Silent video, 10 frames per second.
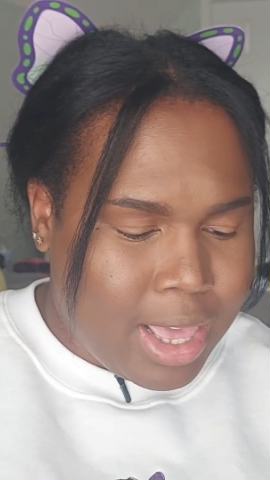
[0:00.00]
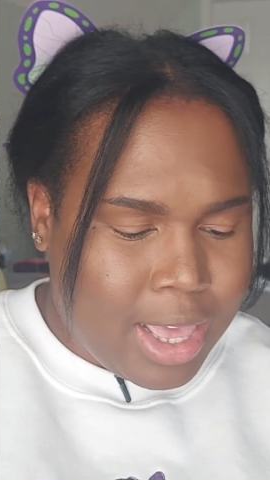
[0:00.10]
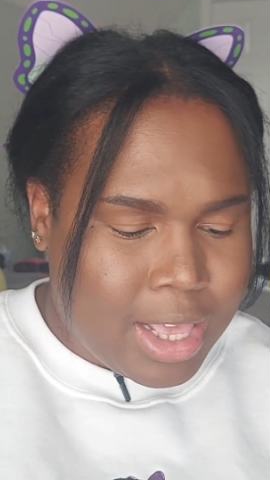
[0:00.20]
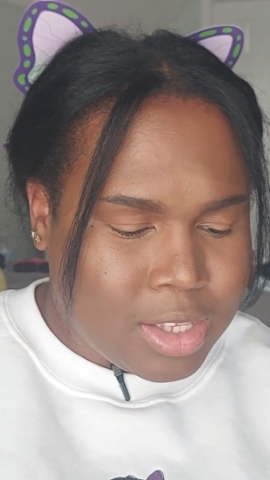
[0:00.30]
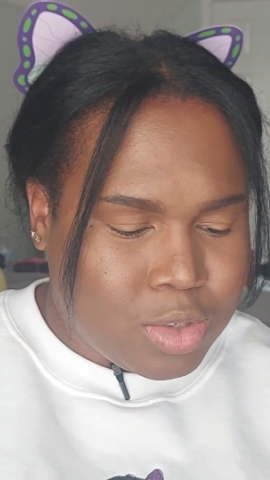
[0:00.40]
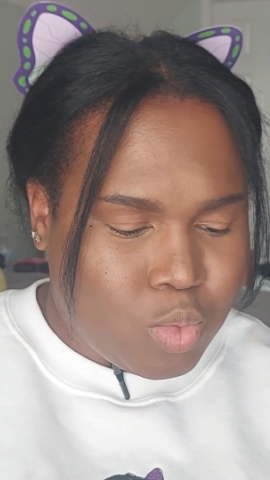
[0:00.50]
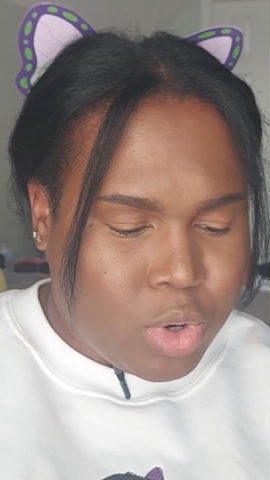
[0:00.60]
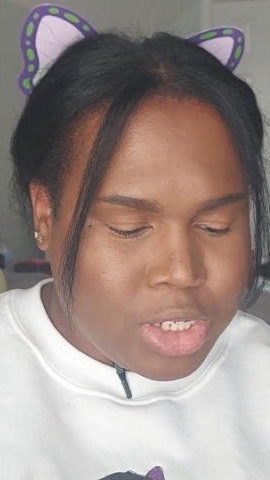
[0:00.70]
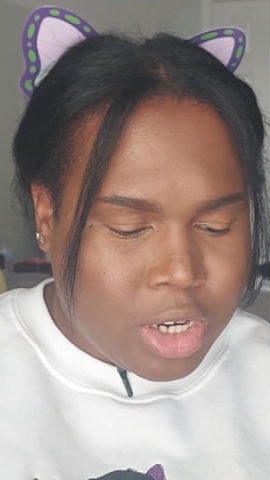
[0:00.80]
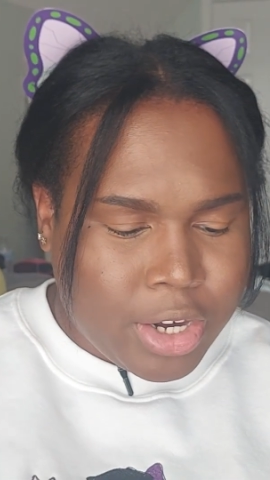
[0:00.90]
is,
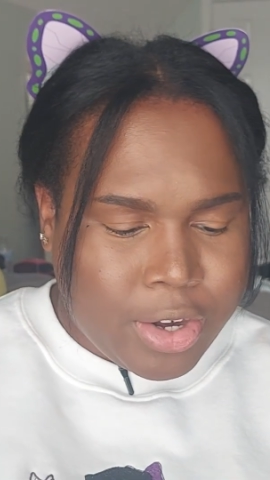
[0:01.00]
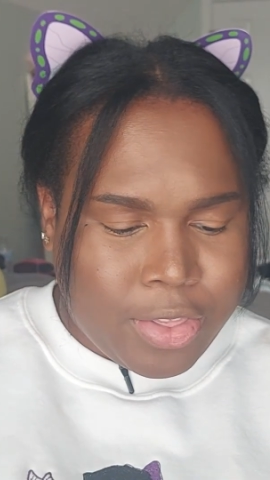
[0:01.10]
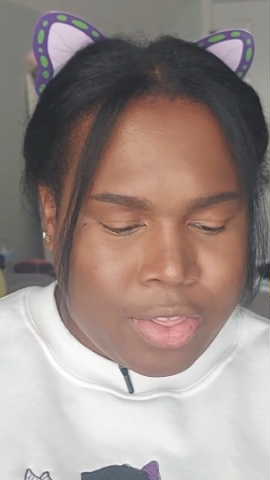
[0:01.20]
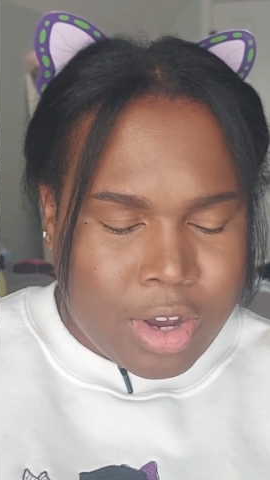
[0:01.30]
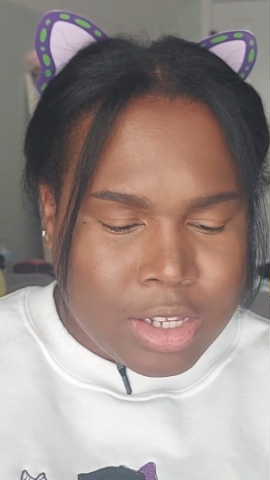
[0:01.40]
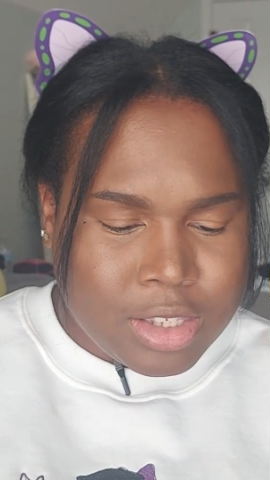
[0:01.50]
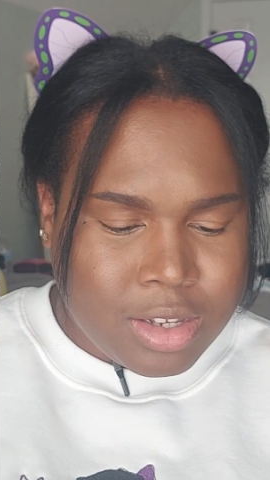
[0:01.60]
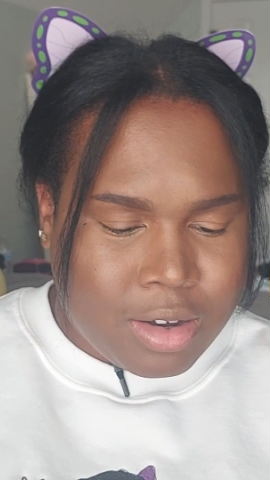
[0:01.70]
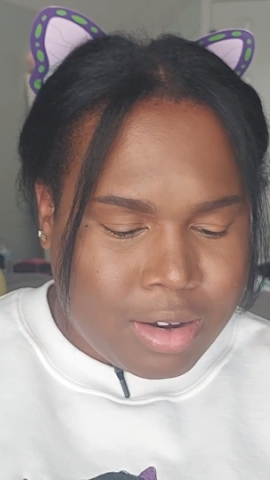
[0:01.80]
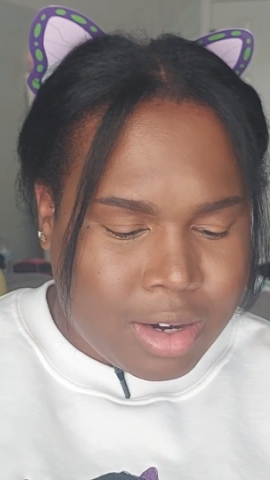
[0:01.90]
what are your thoughts
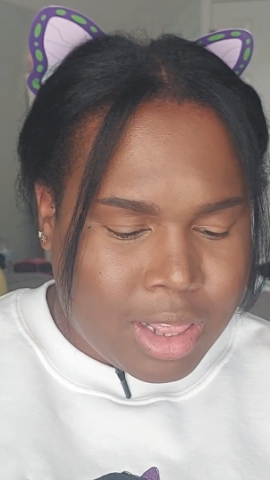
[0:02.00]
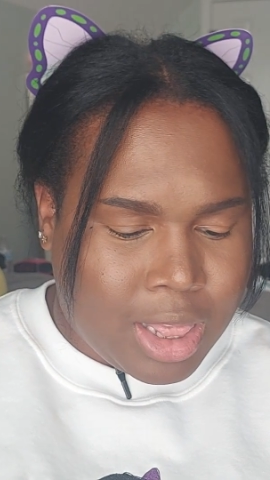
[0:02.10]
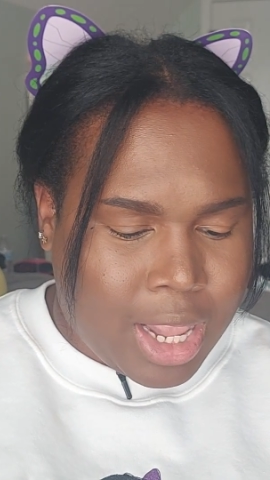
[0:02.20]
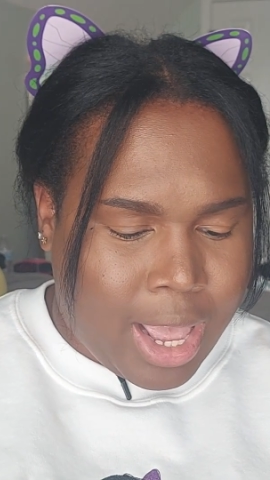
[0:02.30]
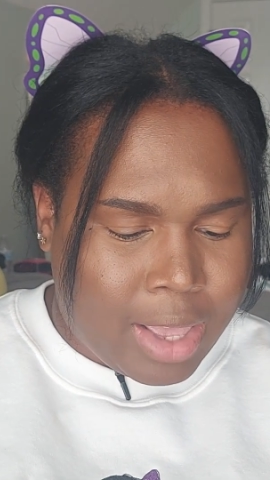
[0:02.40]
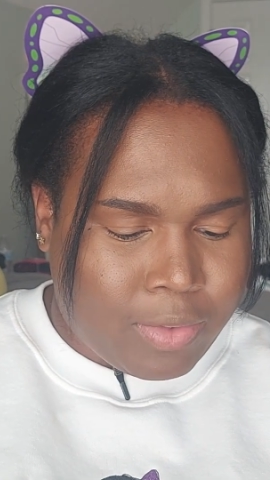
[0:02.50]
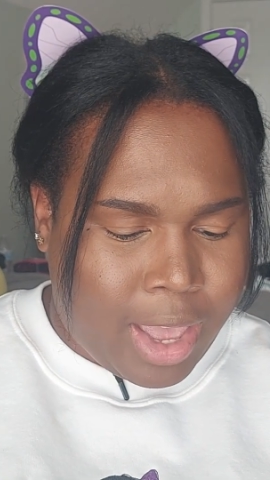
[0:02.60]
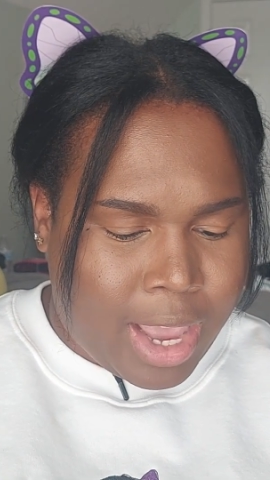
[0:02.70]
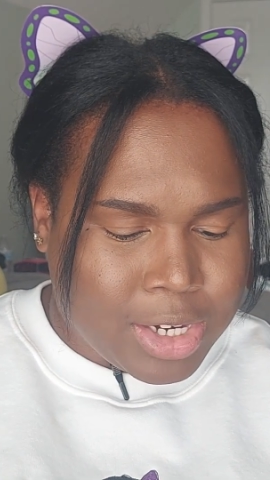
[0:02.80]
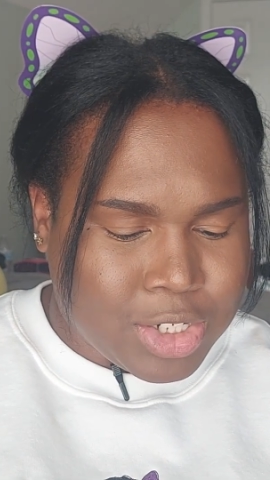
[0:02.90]
on live
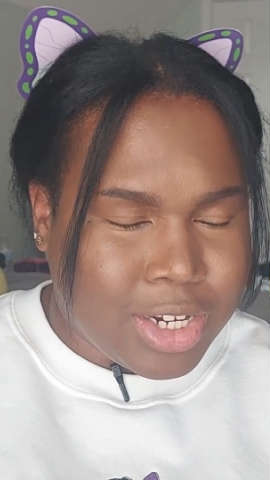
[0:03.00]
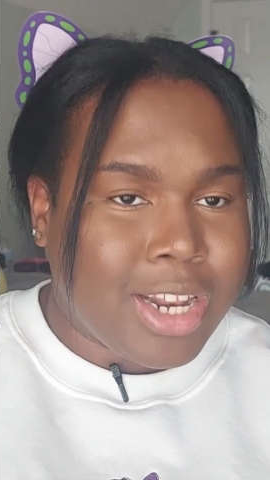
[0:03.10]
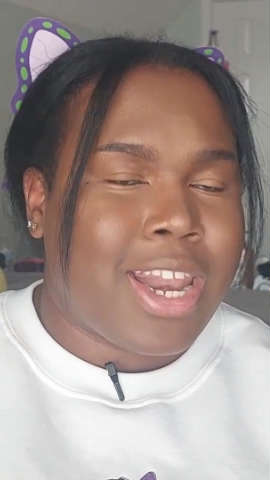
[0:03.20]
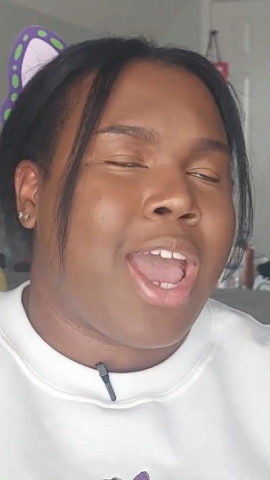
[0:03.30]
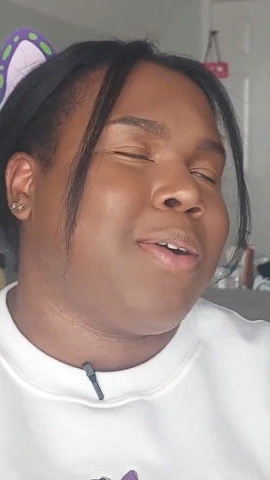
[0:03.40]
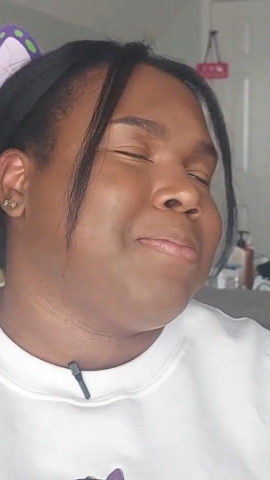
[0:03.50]
action? Now,